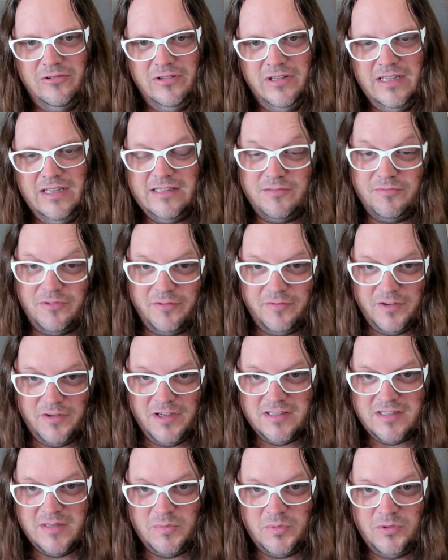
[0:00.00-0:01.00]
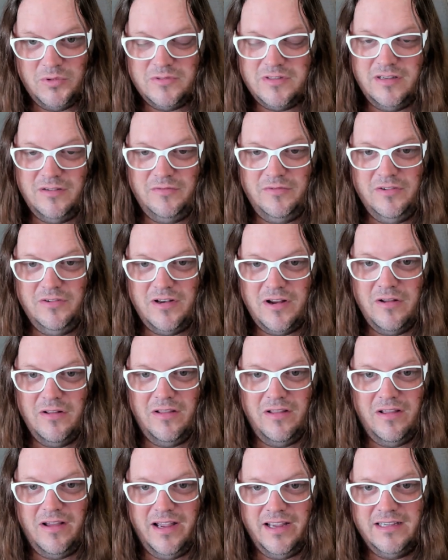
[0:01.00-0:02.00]
It's reversible, so if you don't
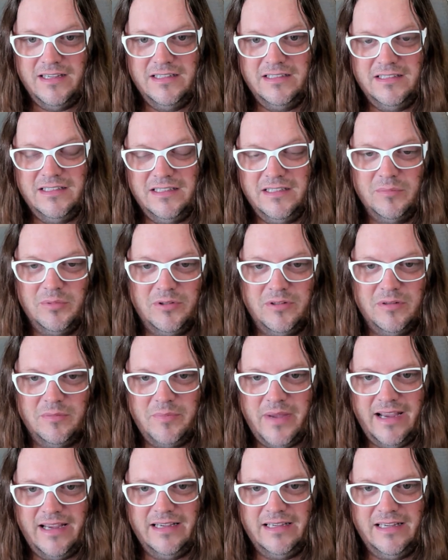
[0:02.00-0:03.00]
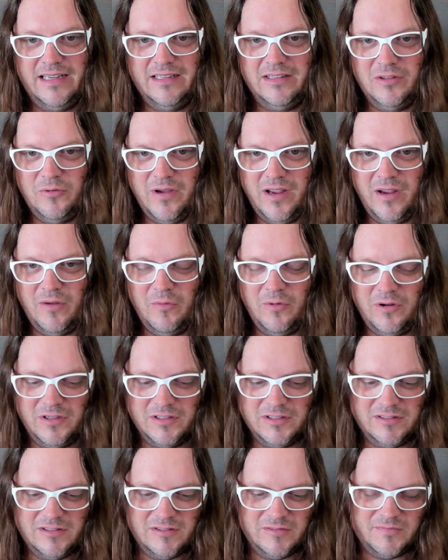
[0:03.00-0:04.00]
like it, you can put it back again the way it
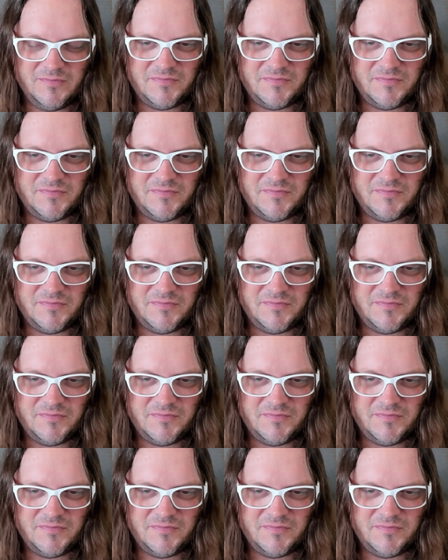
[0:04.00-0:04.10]
was.